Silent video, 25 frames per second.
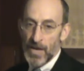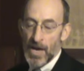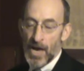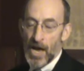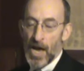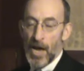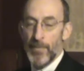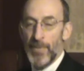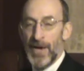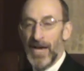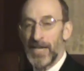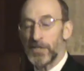
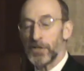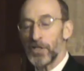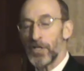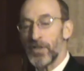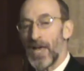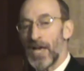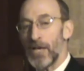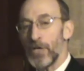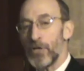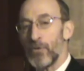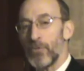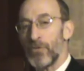Imagine
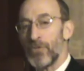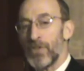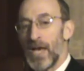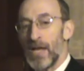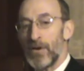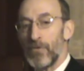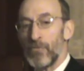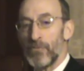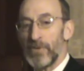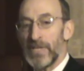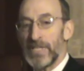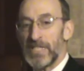that you
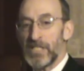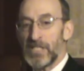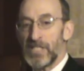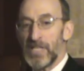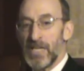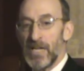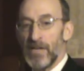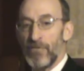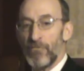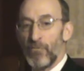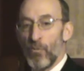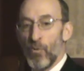then
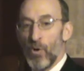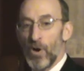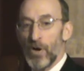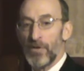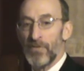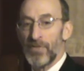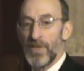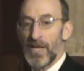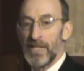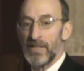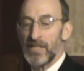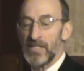receive
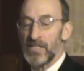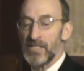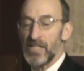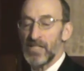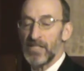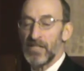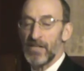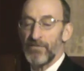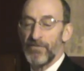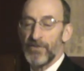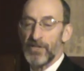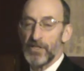word that this
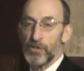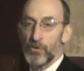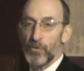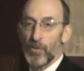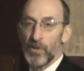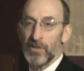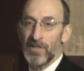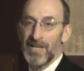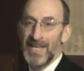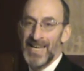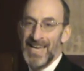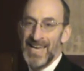
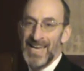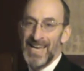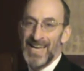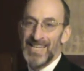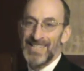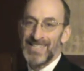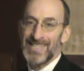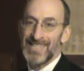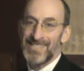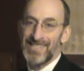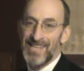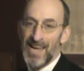individual
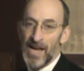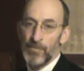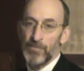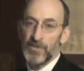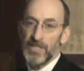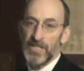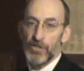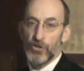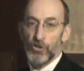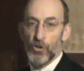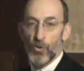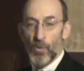is
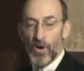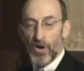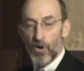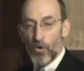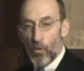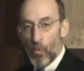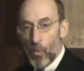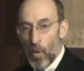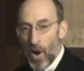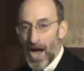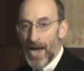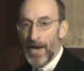attempting to
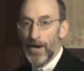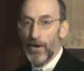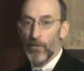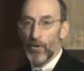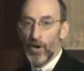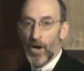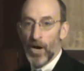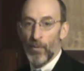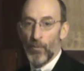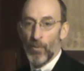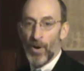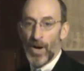acquire
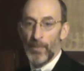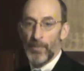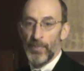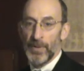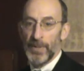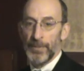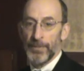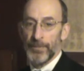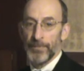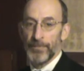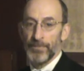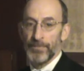a
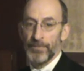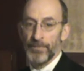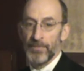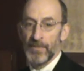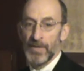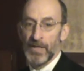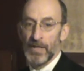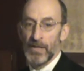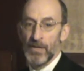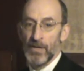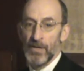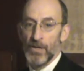weapon.
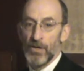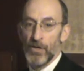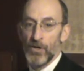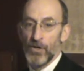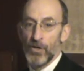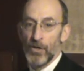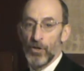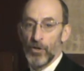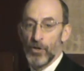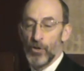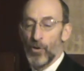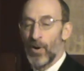
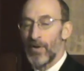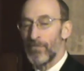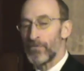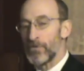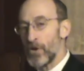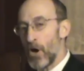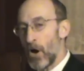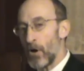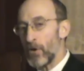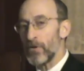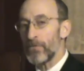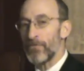You have
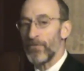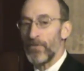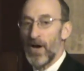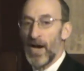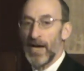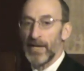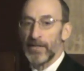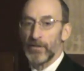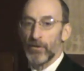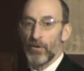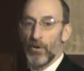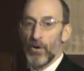
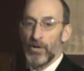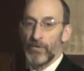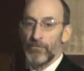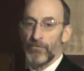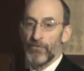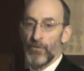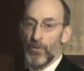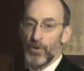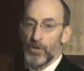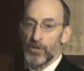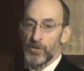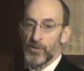notified law
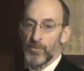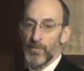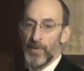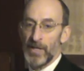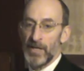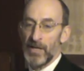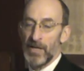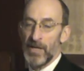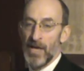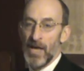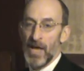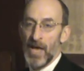enforcement,
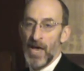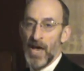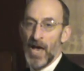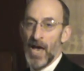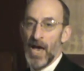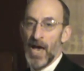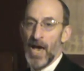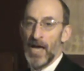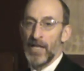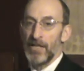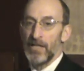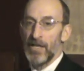
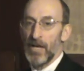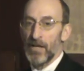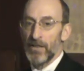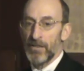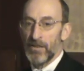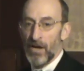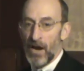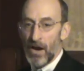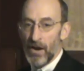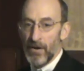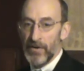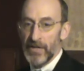and the
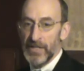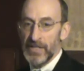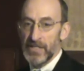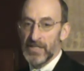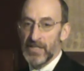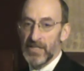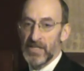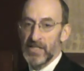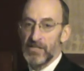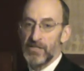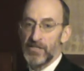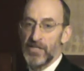
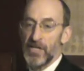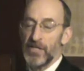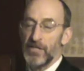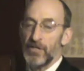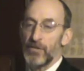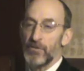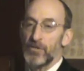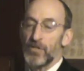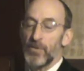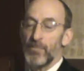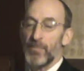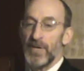authorities
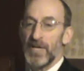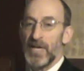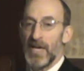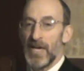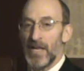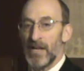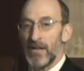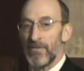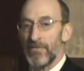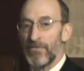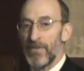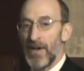continue to be
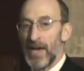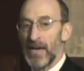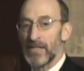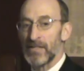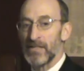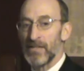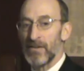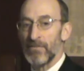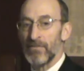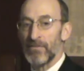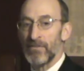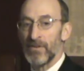
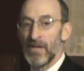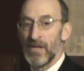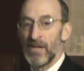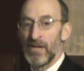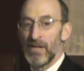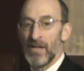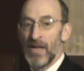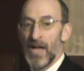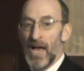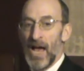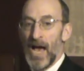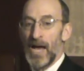ineffective
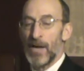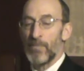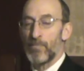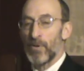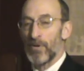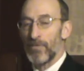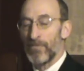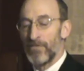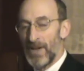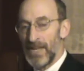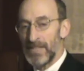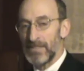at
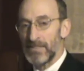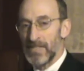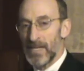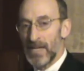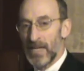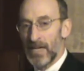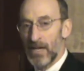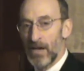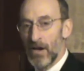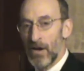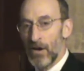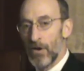
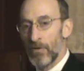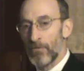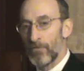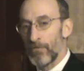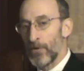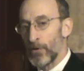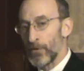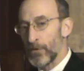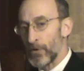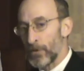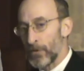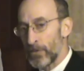preventing
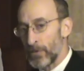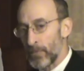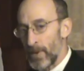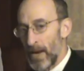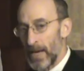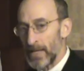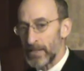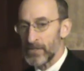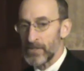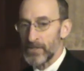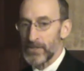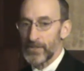further
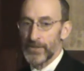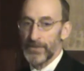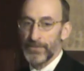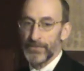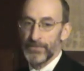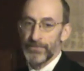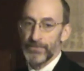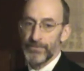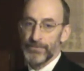threats.